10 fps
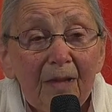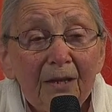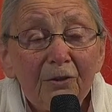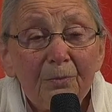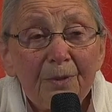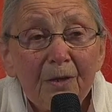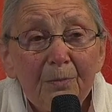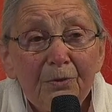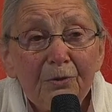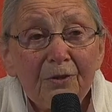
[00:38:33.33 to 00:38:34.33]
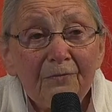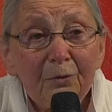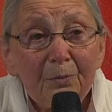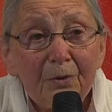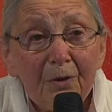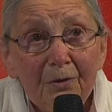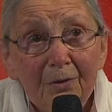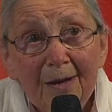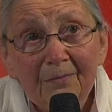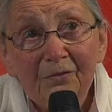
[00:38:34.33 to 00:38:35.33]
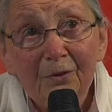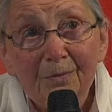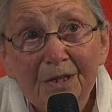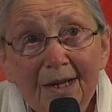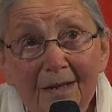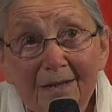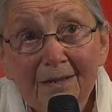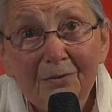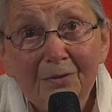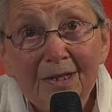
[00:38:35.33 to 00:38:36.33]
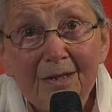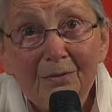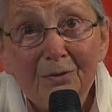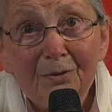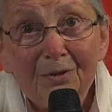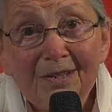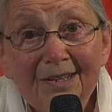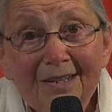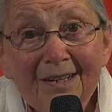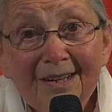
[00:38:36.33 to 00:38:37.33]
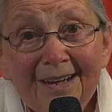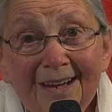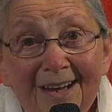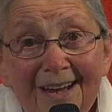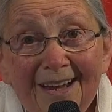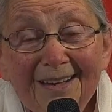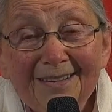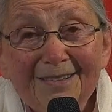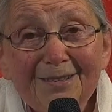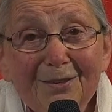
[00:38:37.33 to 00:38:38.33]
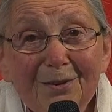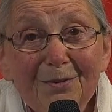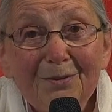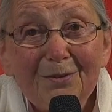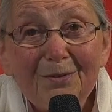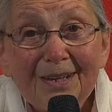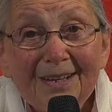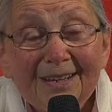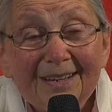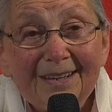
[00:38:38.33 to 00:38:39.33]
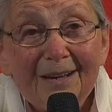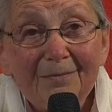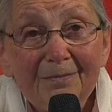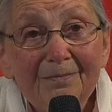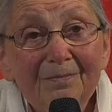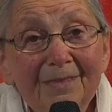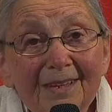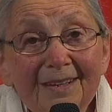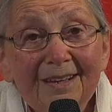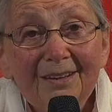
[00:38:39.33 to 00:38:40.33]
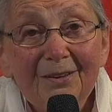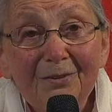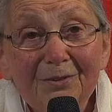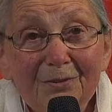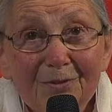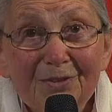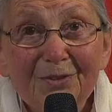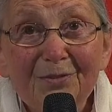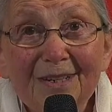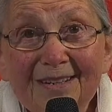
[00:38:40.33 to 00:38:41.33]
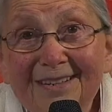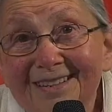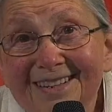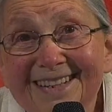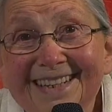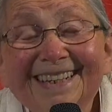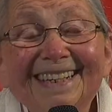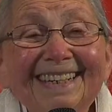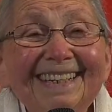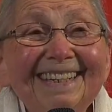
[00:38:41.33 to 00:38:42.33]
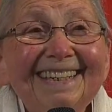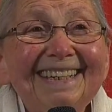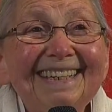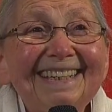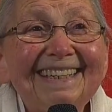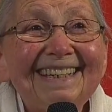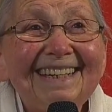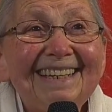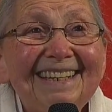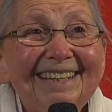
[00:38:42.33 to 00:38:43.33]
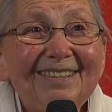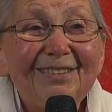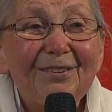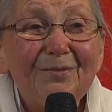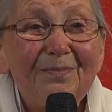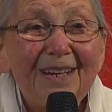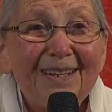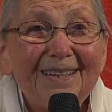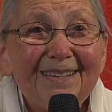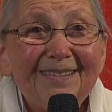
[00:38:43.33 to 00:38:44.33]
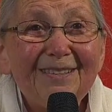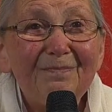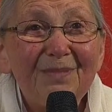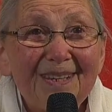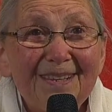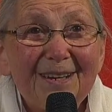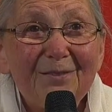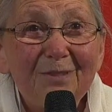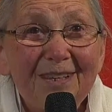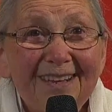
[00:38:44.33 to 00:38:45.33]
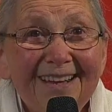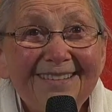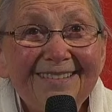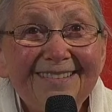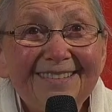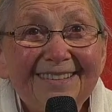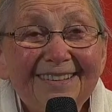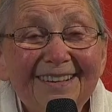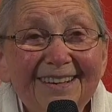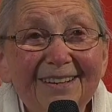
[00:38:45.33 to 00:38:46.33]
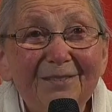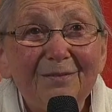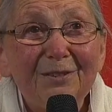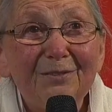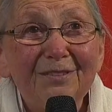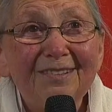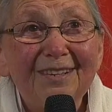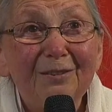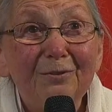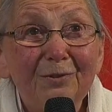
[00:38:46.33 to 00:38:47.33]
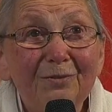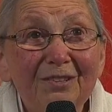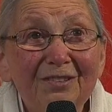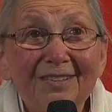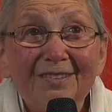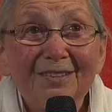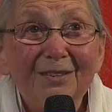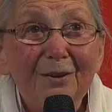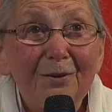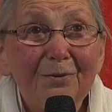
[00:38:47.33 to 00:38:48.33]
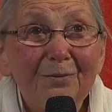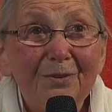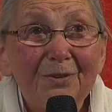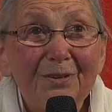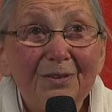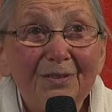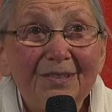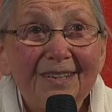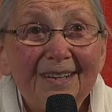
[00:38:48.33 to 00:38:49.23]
it'll be a beautiful program from 10 till 10:30. And so come on your screen. So please be there with us, and we'll send good wishes to the whole world,